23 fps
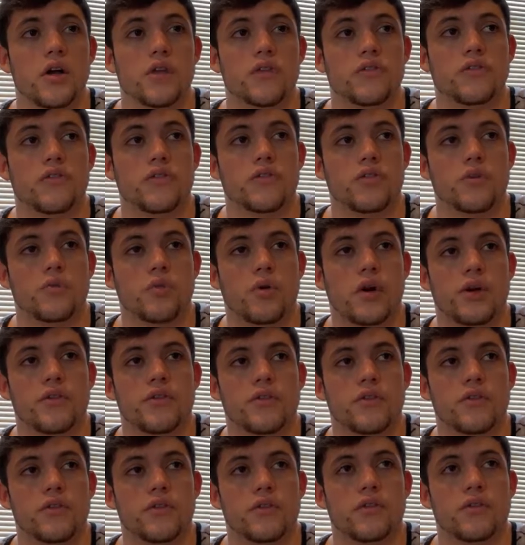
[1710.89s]
So you want,
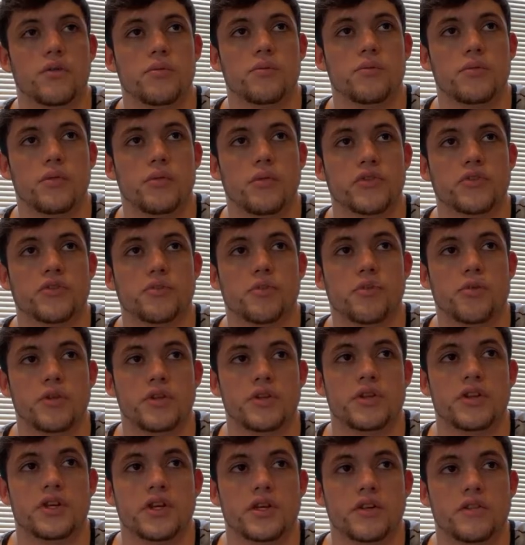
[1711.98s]
the most
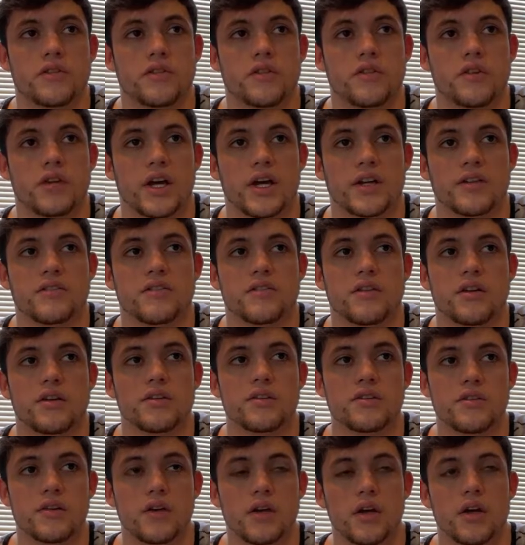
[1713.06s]
important thing is good head
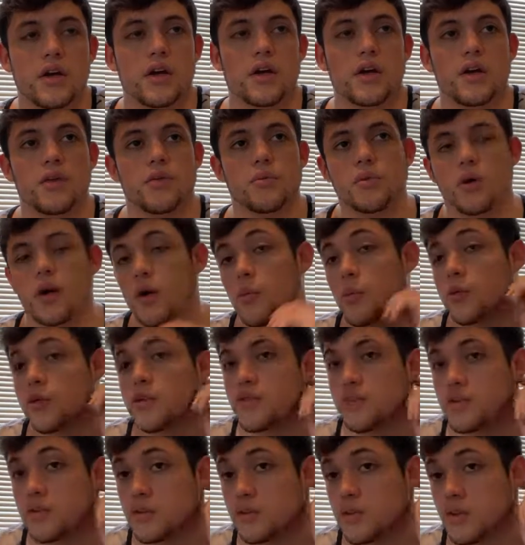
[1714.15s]
studs. The problem
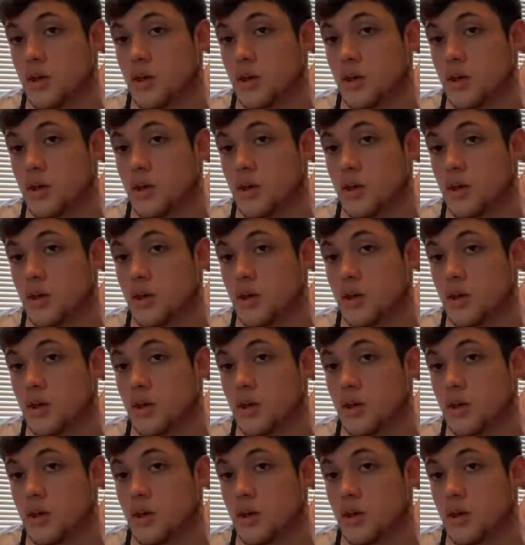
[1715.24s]
is,